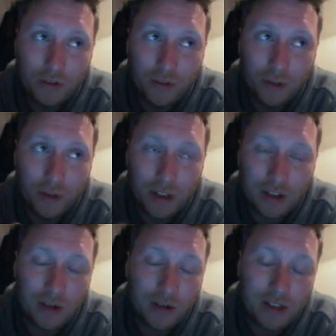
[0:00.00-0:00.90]
for
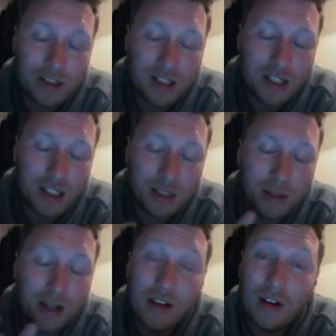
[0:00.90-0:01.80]
as long as they've
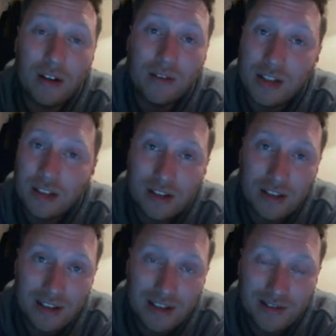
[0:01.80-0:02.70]
been alive at the
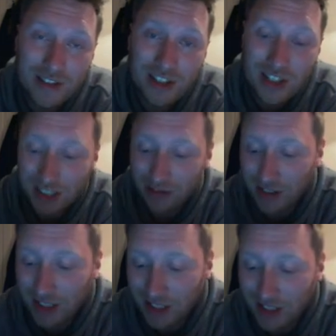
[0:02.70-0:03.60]
start of the
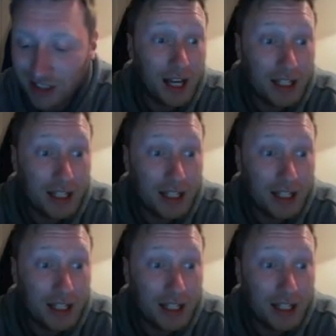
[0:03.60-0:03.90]
series.